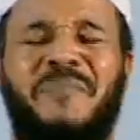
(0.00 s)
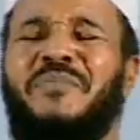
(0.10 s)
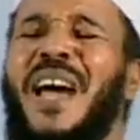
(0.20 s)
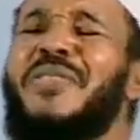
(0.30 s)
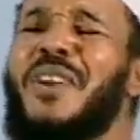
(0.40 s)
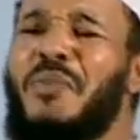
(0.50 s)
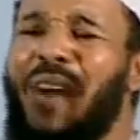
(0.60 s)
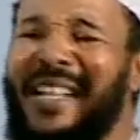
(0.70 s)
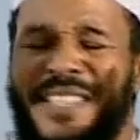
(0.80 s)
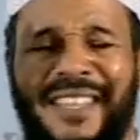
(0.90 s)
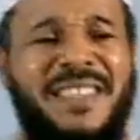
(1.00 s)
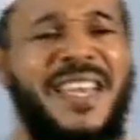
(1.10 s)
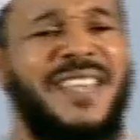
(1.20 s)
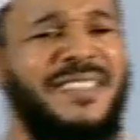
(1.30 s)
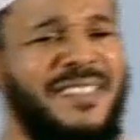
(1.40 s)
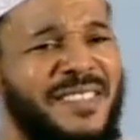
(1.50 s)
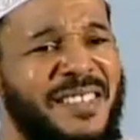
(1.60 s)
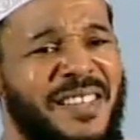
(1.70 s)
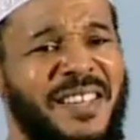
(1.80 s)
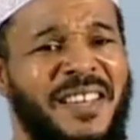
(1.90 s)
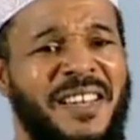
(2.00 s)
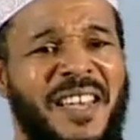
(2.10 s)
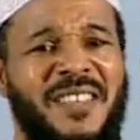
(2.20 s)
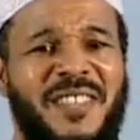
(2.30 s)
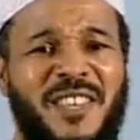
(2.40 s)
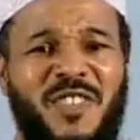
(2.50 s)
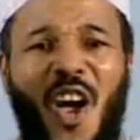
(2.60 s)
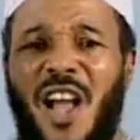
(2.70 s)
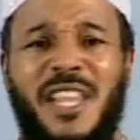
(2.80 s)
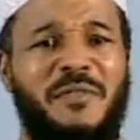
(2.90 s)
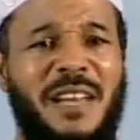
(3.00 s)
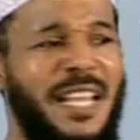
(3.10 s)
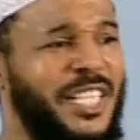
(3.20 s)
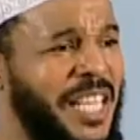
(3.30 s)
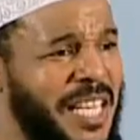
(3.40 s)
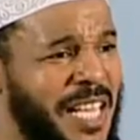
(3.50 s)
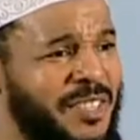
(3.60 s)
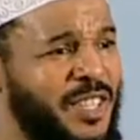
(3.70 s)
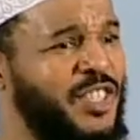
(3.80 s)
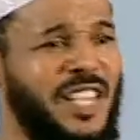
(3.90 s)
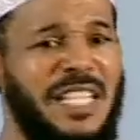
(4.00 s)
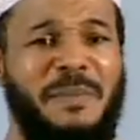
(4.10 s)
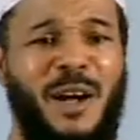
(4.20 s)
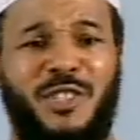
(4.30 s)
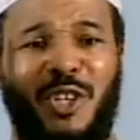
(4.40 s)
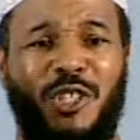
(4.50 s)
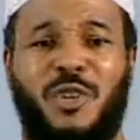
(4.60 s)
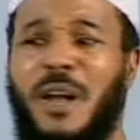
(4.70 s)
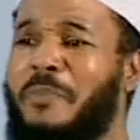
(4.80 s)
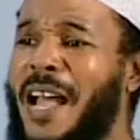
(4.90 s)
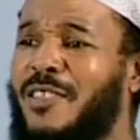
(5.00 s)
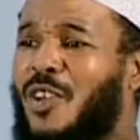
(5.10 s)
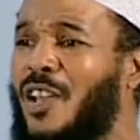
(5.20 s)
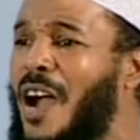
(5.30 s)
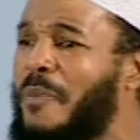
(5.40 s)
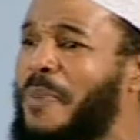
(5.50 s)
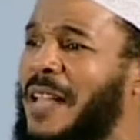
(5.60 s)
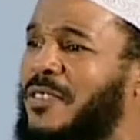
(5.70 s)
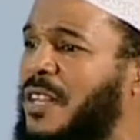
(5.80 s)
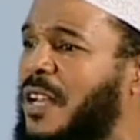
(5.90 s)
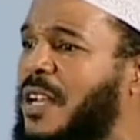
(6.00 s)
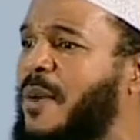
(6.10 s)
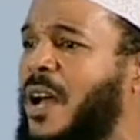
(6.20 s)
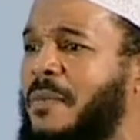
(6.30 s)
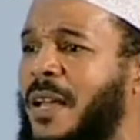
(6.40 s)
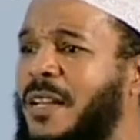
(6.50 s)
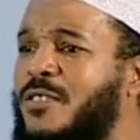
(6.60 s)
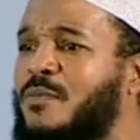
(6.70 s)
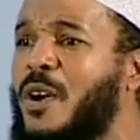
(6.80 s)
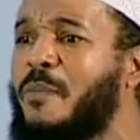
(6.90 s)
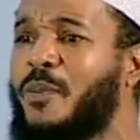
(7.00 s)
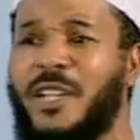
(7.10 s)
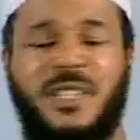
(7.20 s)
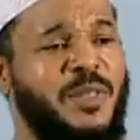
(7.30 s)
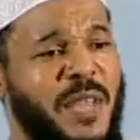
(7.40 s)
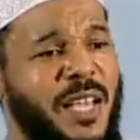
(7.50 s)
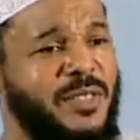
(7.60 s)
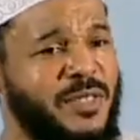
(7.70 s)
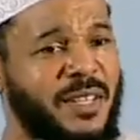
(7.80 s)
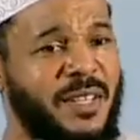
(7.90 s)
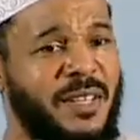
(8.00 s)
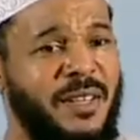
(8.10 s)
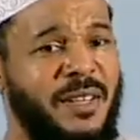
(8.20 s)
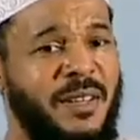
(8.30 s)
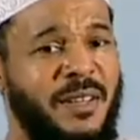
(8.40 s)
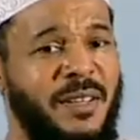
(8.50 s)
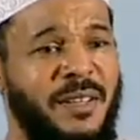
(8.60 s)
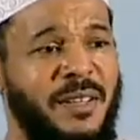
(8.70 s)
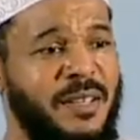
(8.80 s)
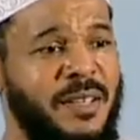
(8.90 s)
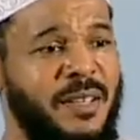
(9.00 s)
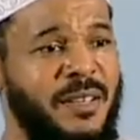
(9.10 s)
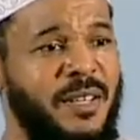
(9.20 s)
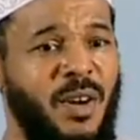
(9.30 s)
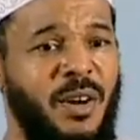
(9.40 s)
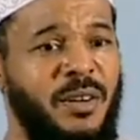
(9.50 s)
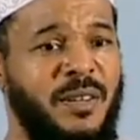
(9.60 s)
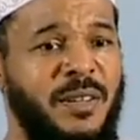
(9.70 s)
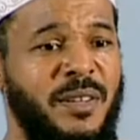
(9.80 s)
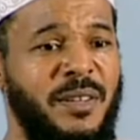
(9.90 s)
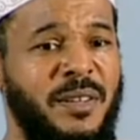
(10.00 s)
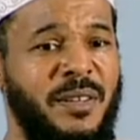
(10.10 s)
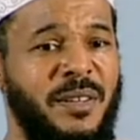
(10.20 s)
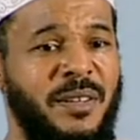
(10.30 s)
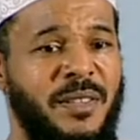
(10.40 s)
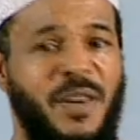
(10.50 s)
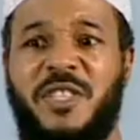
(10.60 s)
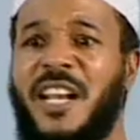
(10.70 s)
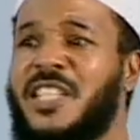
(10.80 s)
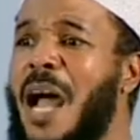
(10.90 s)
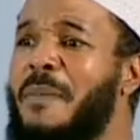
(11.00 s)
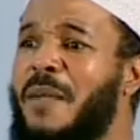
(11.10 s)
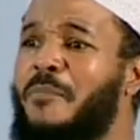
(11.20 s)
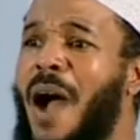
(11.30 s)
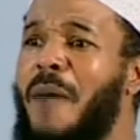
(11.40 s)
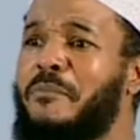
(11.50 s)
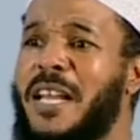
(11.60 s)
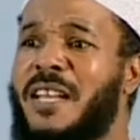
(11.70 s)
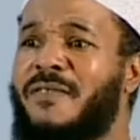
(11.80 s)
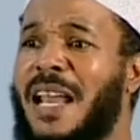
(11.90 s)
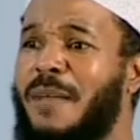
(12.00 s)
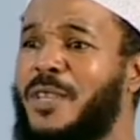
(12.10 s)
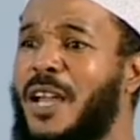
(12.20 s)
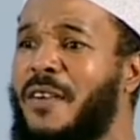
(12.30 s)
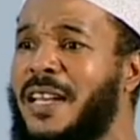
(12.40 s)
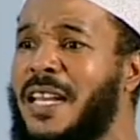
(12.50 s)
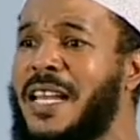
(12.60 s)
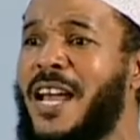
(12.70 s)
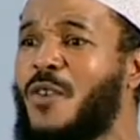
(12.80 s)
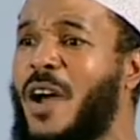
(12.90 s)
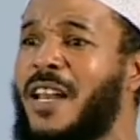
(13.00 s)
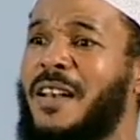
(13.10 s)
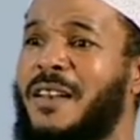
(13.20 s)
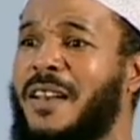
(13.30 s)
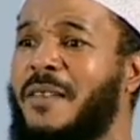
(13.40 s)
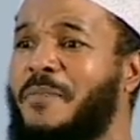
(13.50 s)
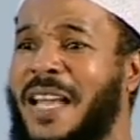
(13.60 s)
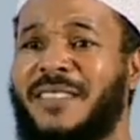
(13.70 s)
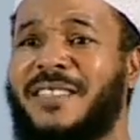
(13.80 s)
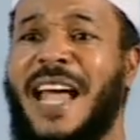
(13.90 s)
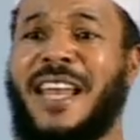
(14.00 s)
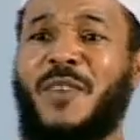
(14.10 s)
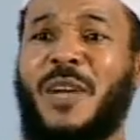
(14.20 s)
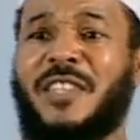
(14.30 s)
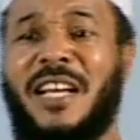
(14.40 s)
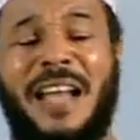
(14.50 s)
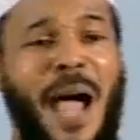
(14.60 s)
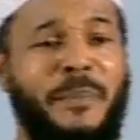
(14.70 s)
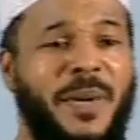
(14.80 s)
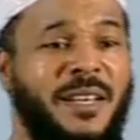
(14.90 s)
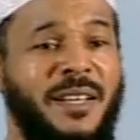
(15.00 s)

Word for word: Brother, what is this? Is this all the religion is? It's just about your short pants or long pants? Come on, man. This is more important things. You know? There's an atomic bomb being developed here in India and one in, in Pakistan, and what's going to happen?